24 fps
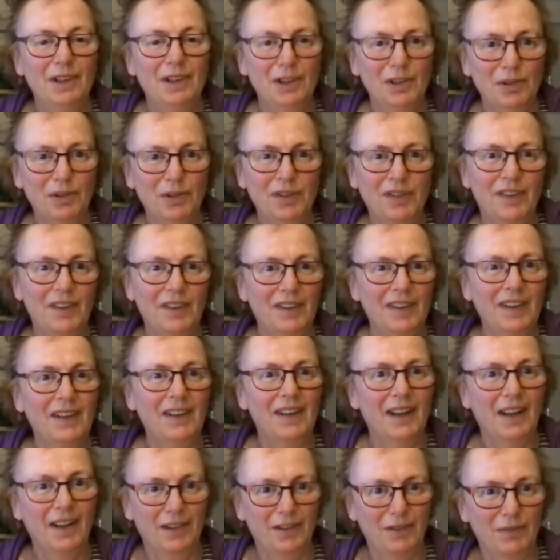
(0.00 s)
you're sitting
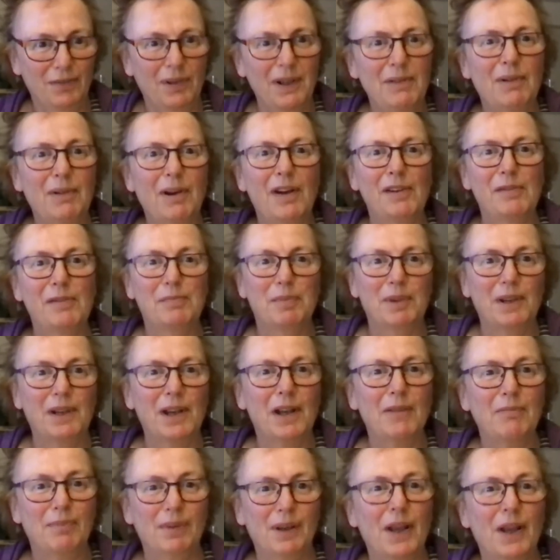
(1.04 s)
like three rows
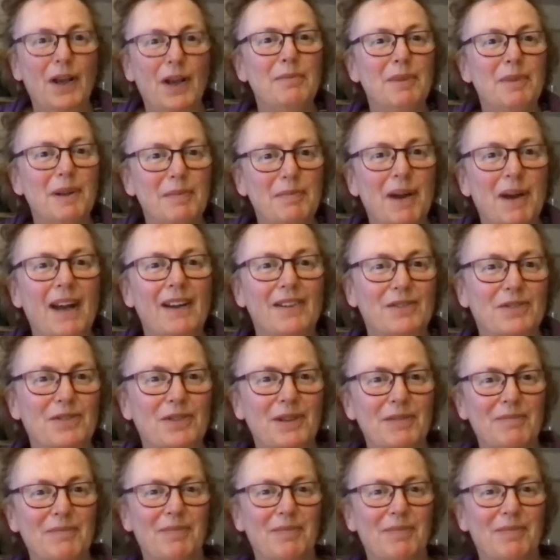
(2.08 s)
below me, Patrick.